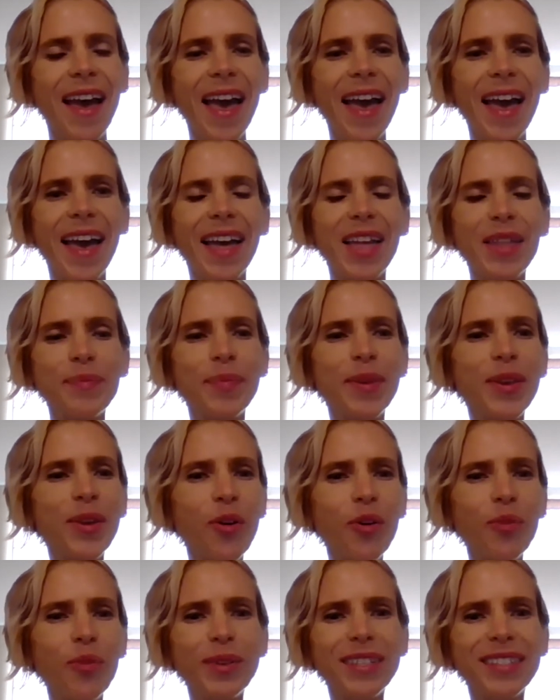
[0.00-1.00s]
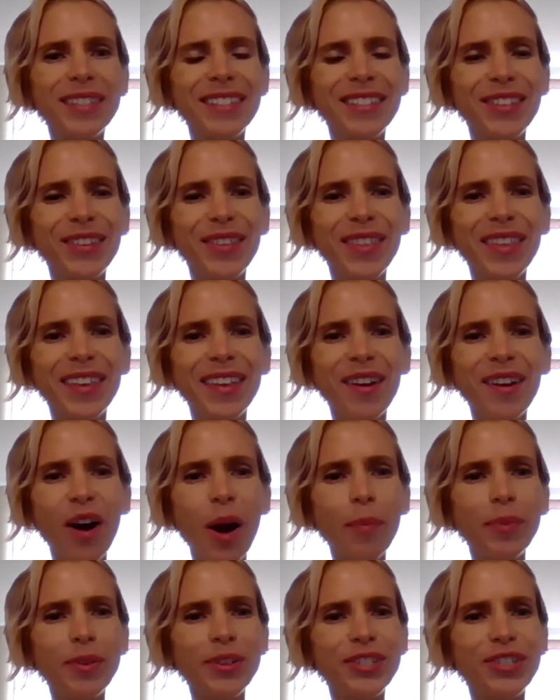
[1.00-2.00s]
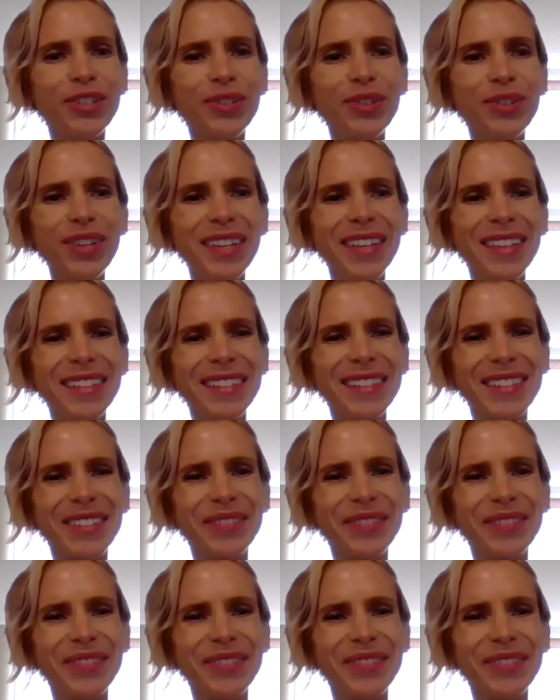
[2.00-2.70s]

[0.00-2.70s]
and be open to the opportunities.